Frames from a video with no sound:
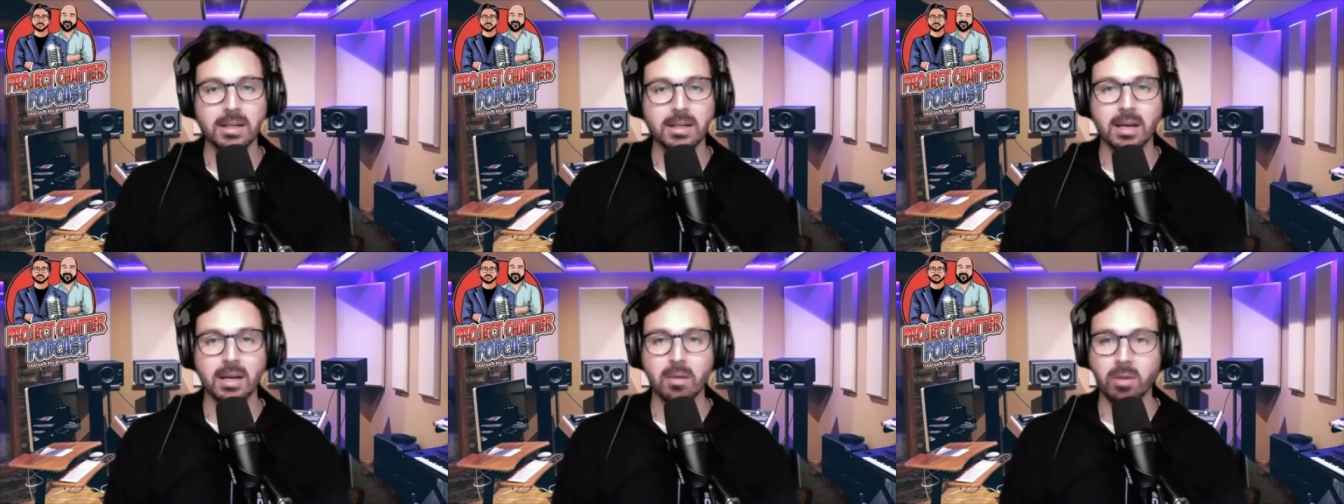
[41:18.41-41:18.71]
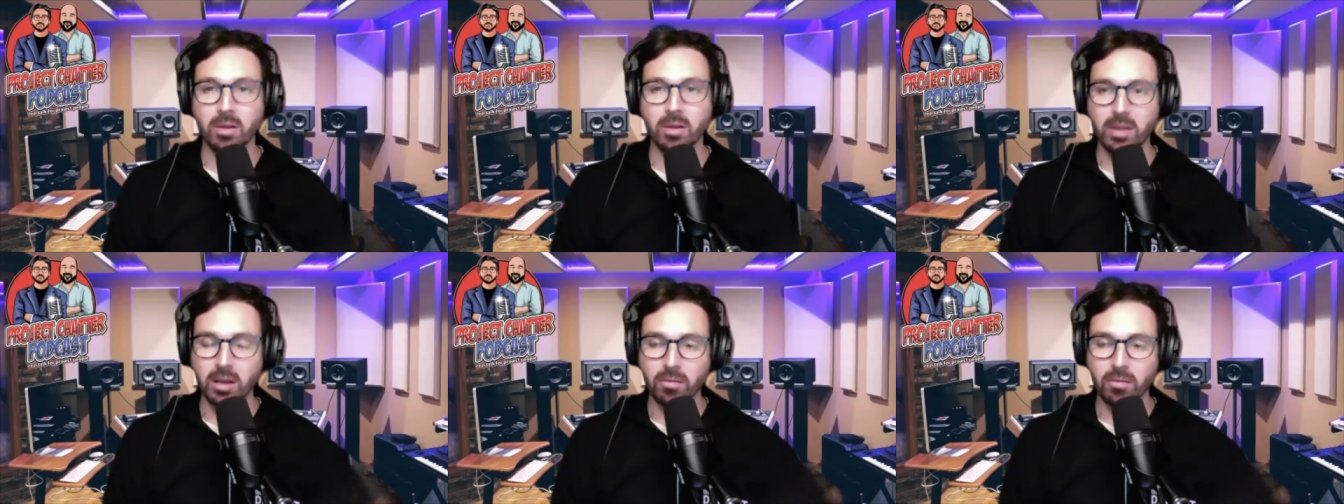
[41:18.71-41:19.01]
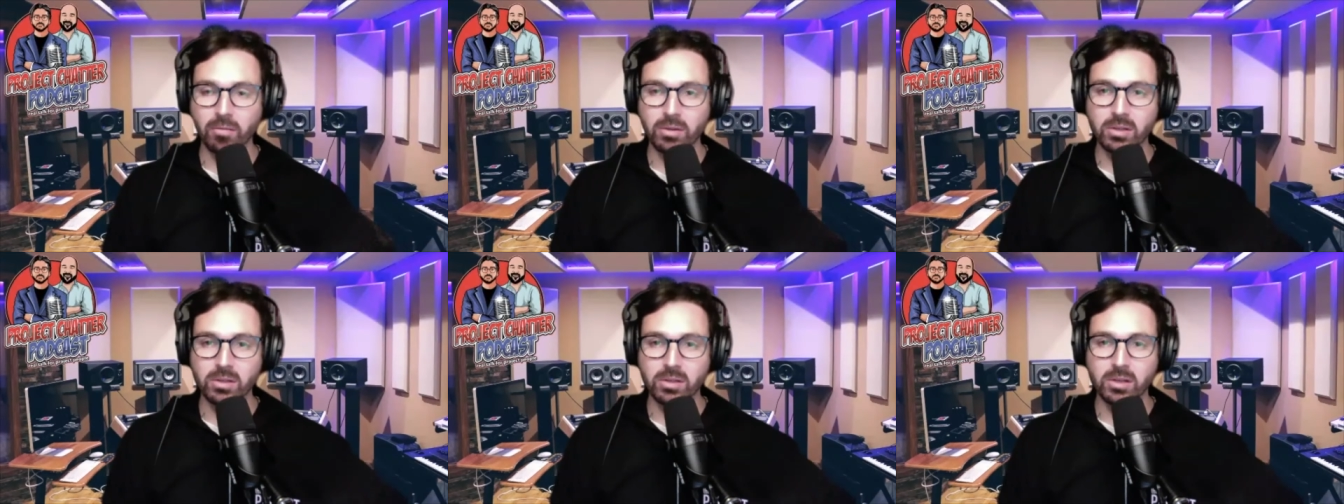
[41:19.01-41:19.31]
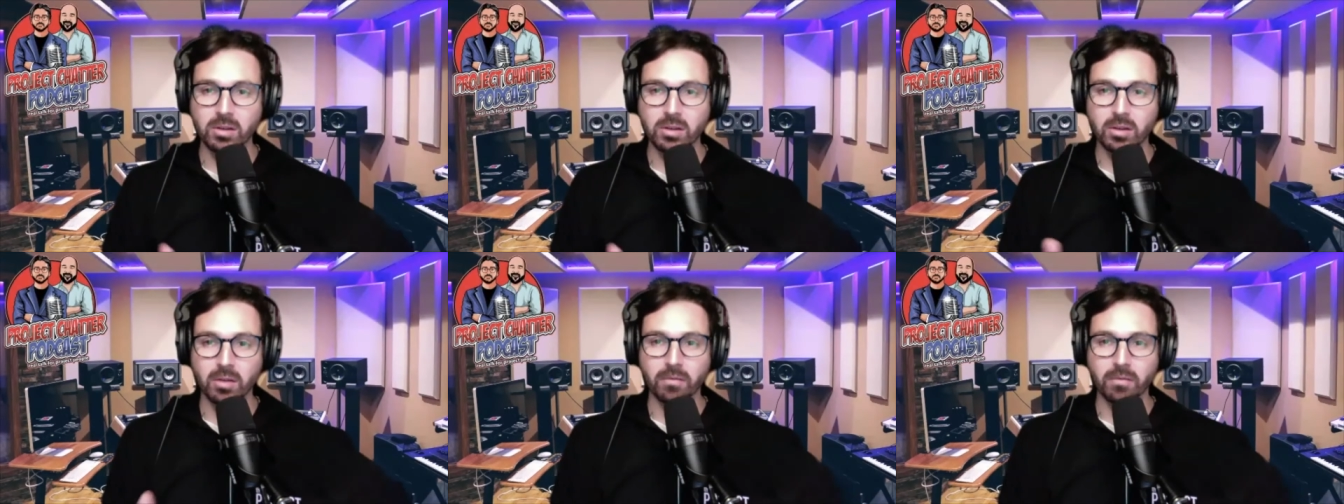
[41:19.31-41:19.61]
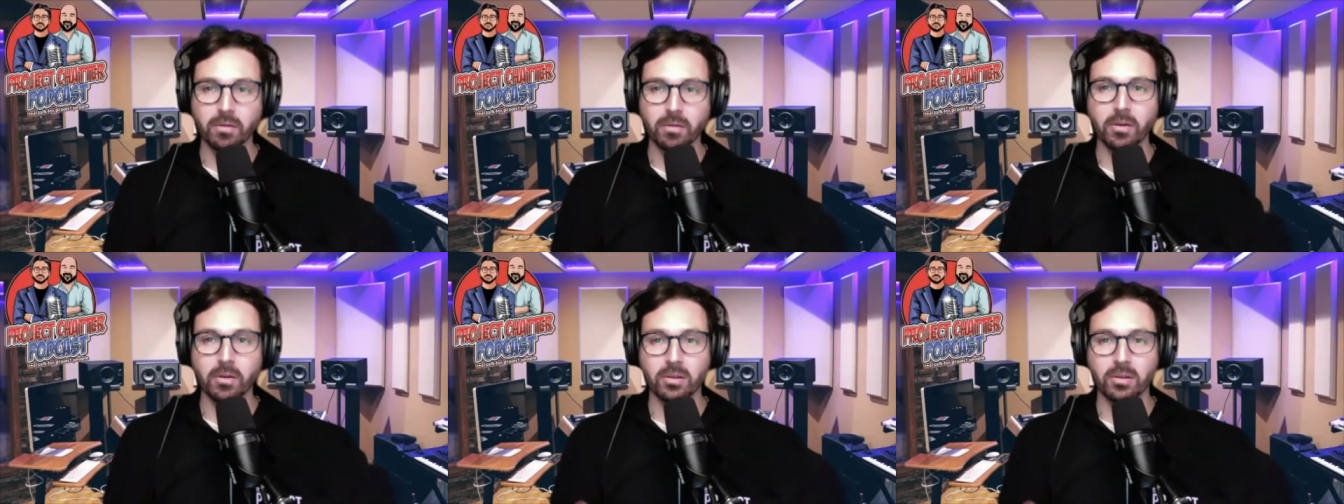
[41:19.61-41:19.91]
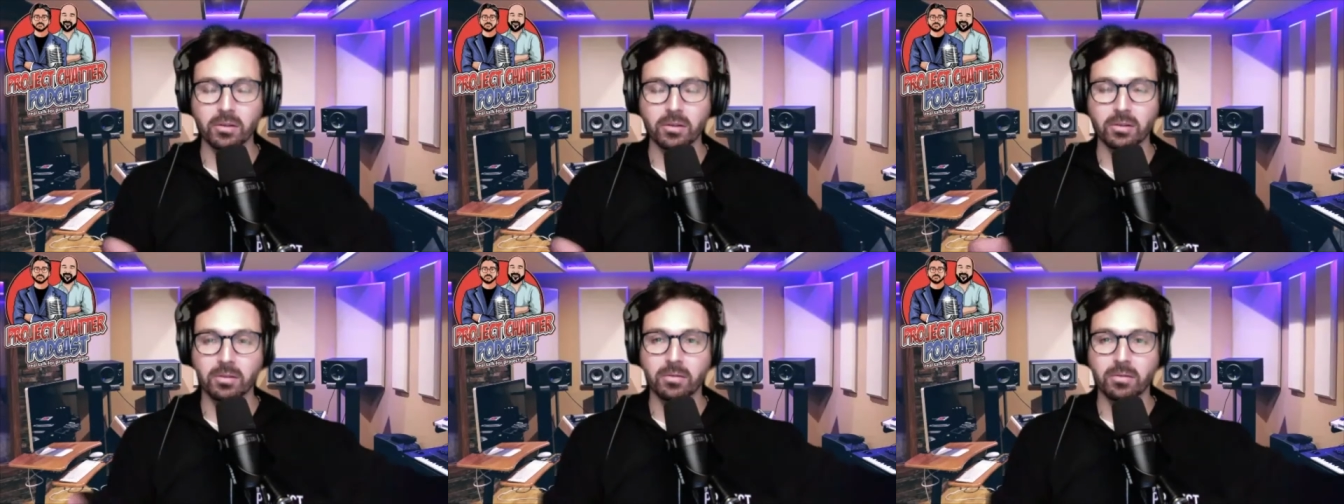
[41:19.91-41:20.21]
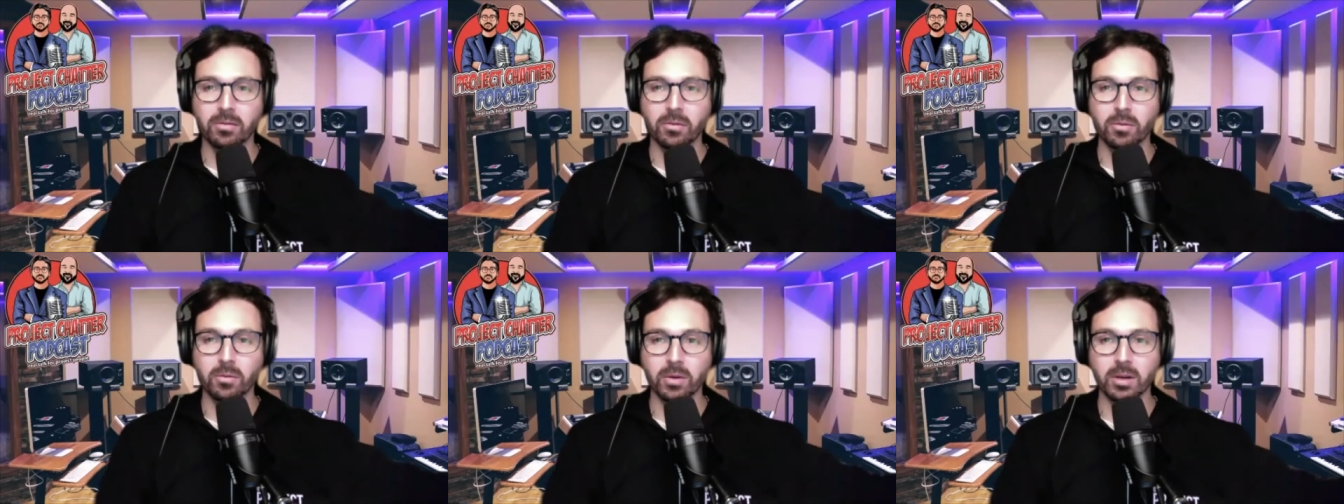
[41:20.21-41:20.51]
But I think a risk focus
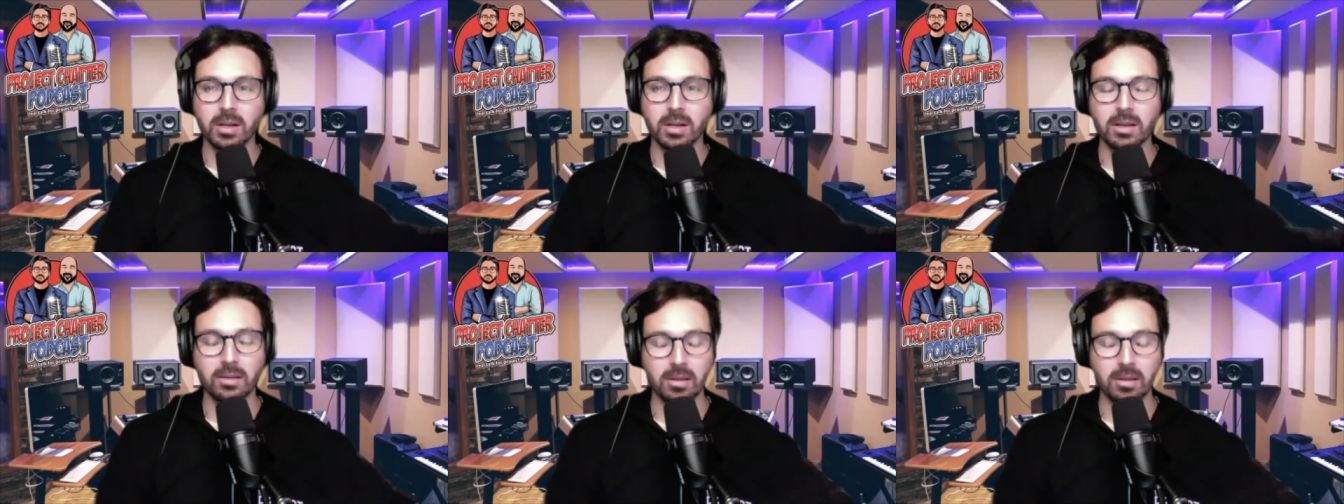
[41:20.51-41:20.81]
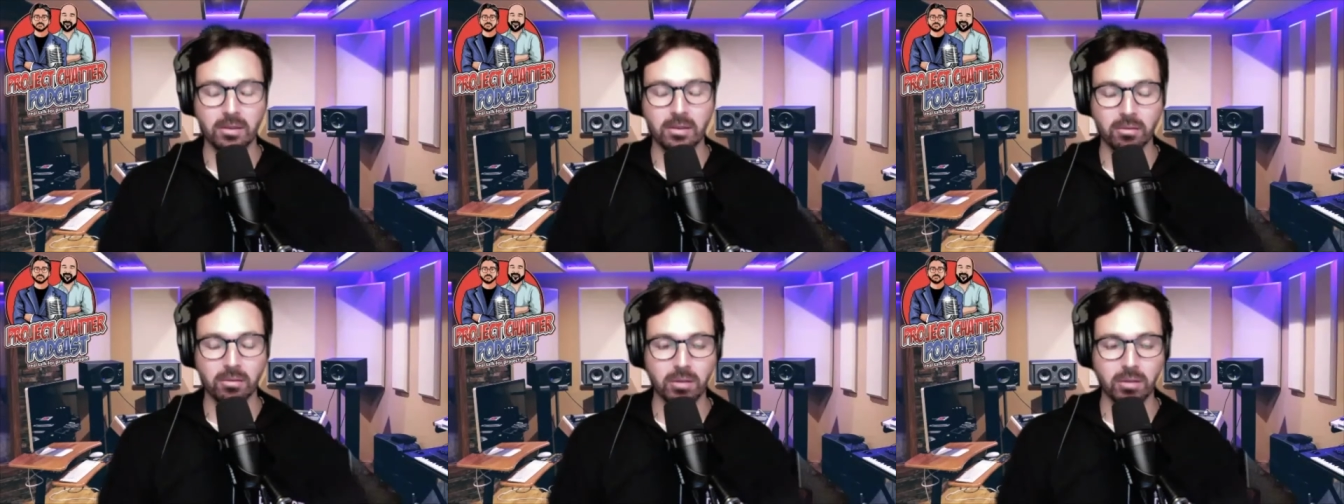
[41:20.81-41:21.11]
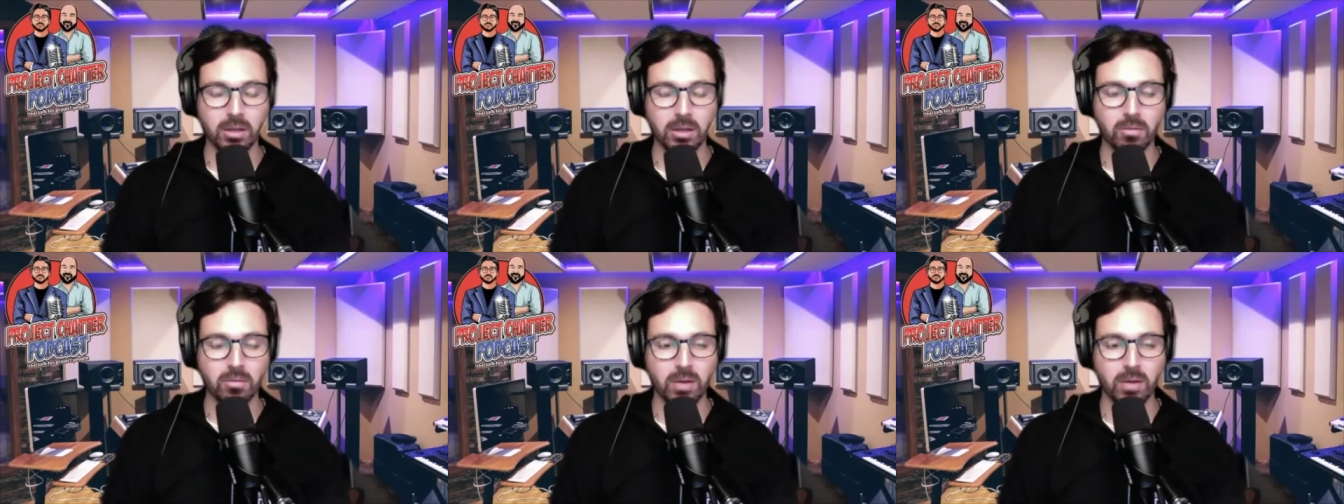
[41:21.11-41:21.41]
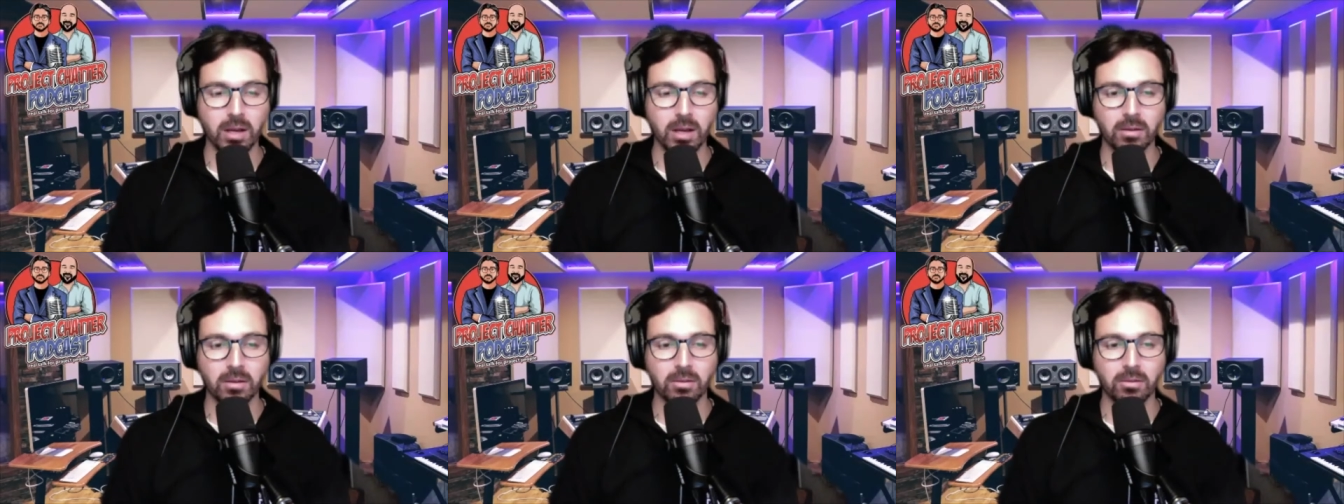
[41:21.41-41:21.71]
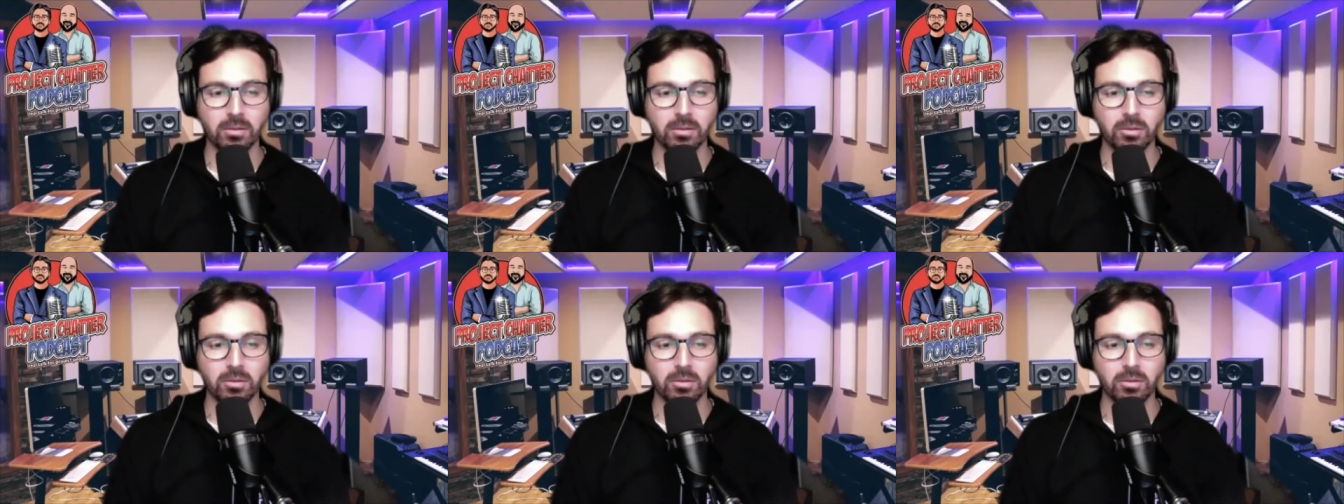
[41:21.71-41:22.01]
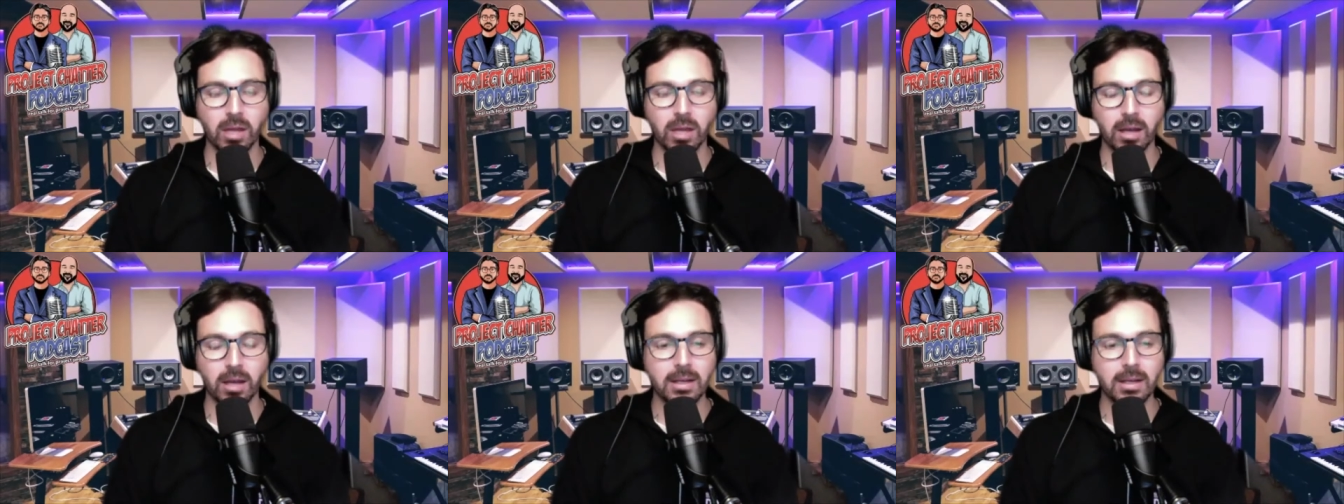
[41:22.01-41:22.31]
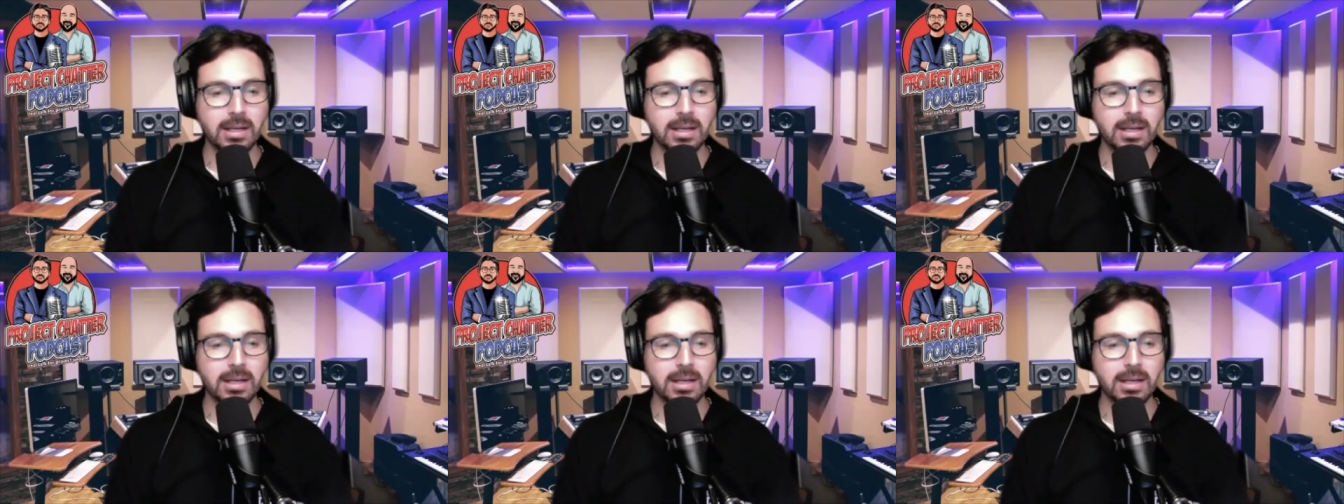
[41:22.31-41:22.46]
forward is a really good way to do that.